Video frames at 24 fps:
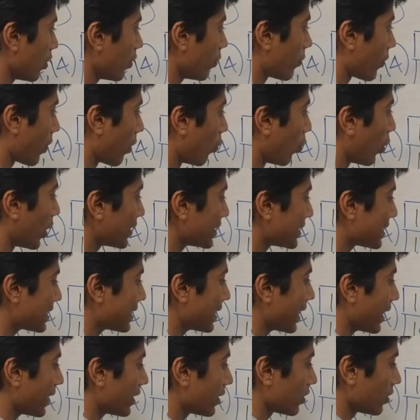from one
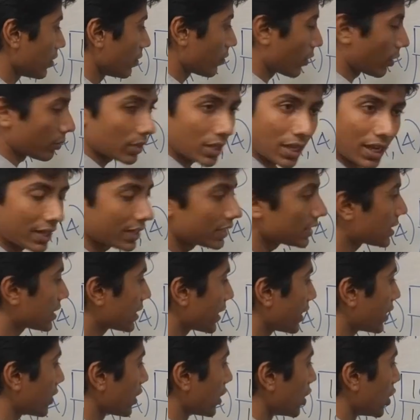state, from the current
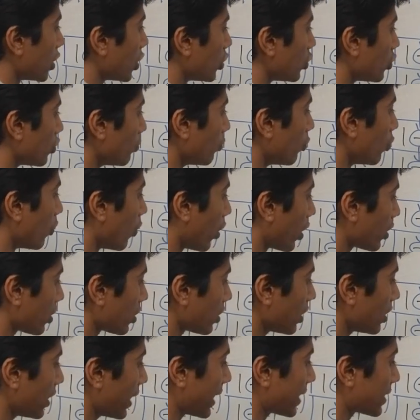state, you move on to
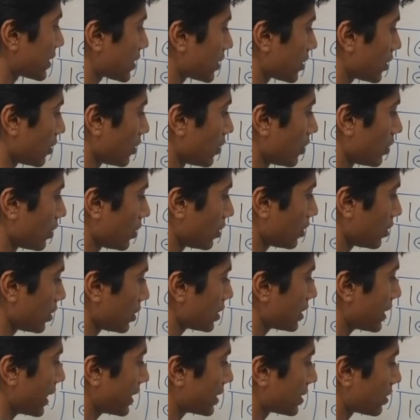the next
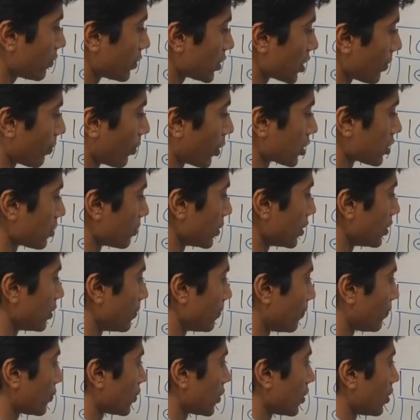states which are possible.
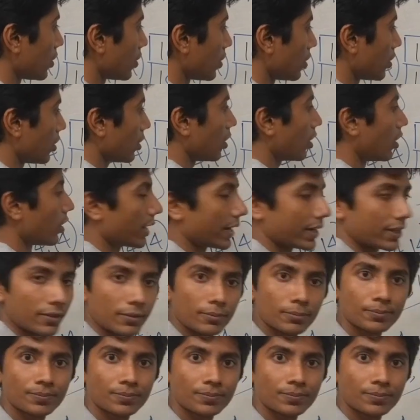Alright.